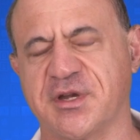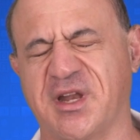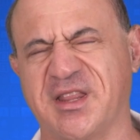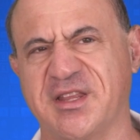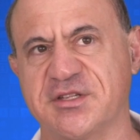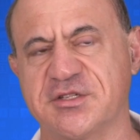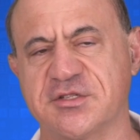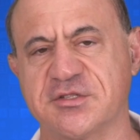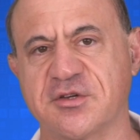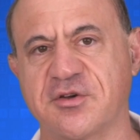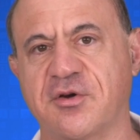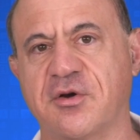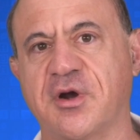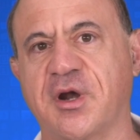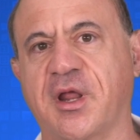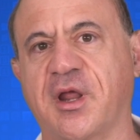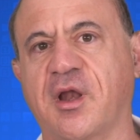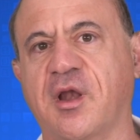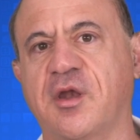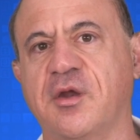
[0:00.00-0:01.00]
And this is
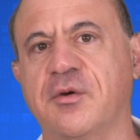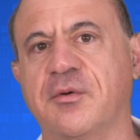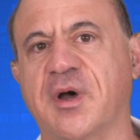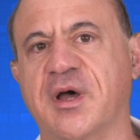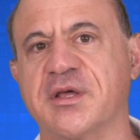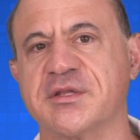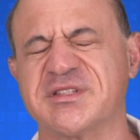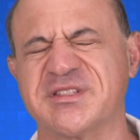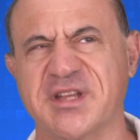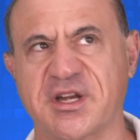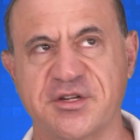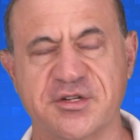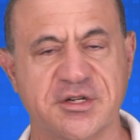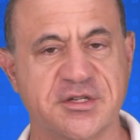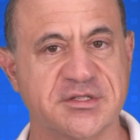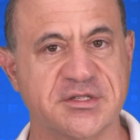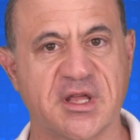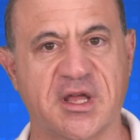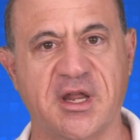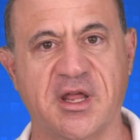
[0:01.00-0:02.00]
according to a Citrix
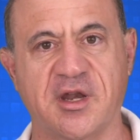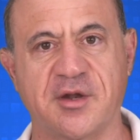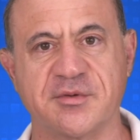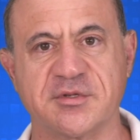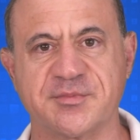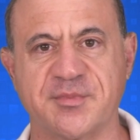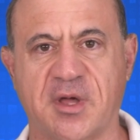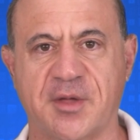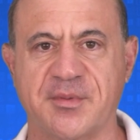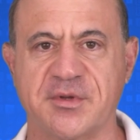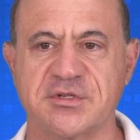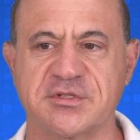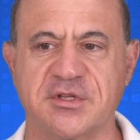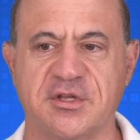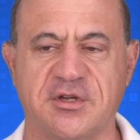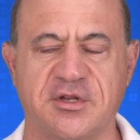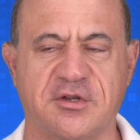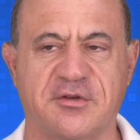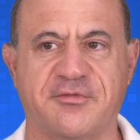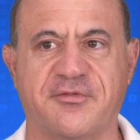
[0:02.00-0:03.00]
study, and it was published in
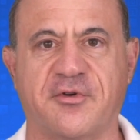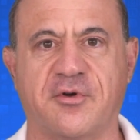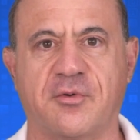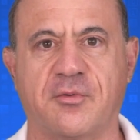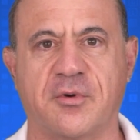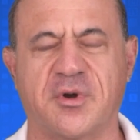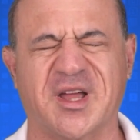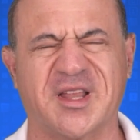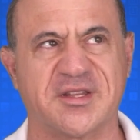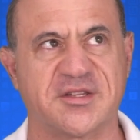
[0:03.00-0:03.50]
InfoWorld.